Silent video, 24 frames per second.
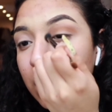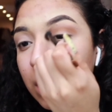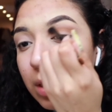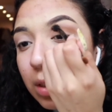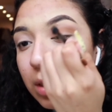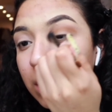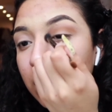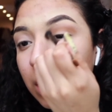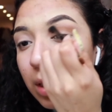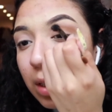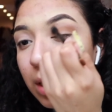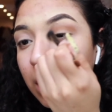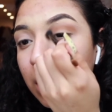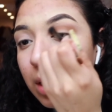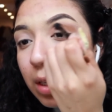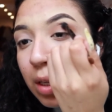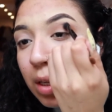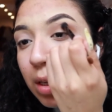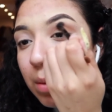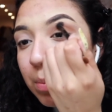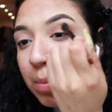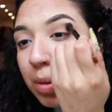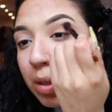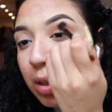Can I
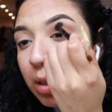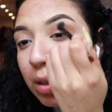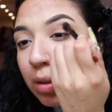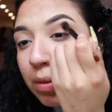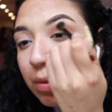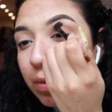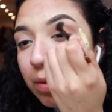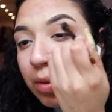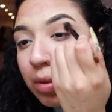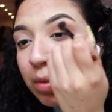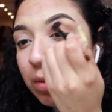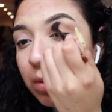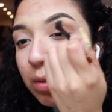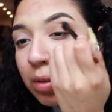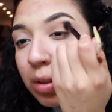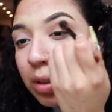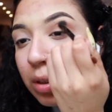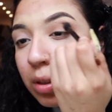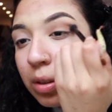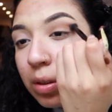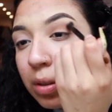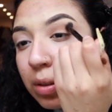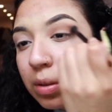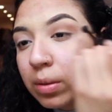be for
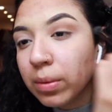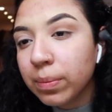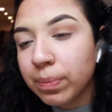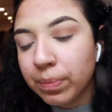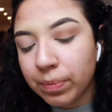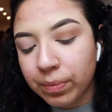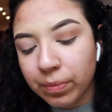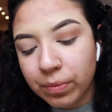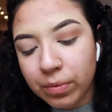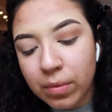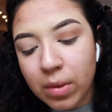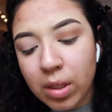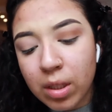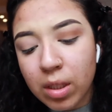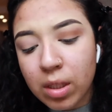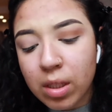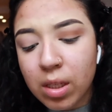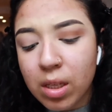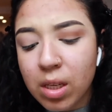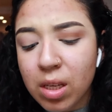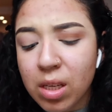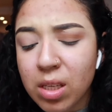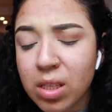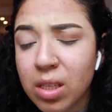real?
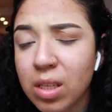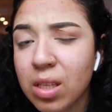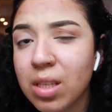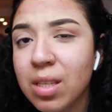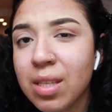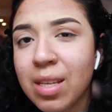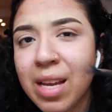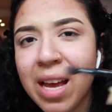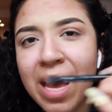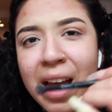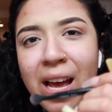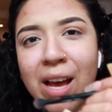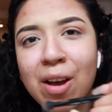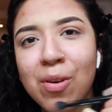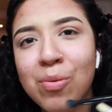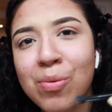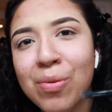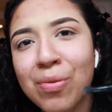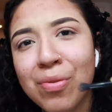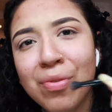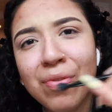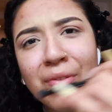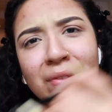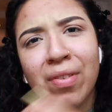This is how I
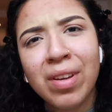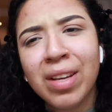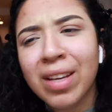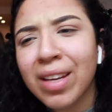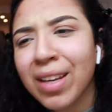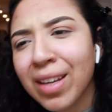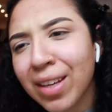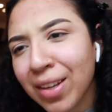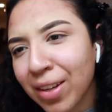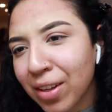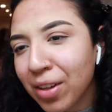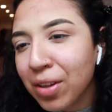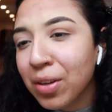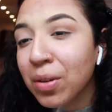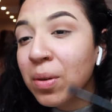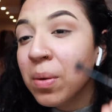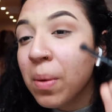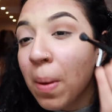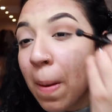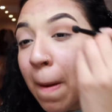feel.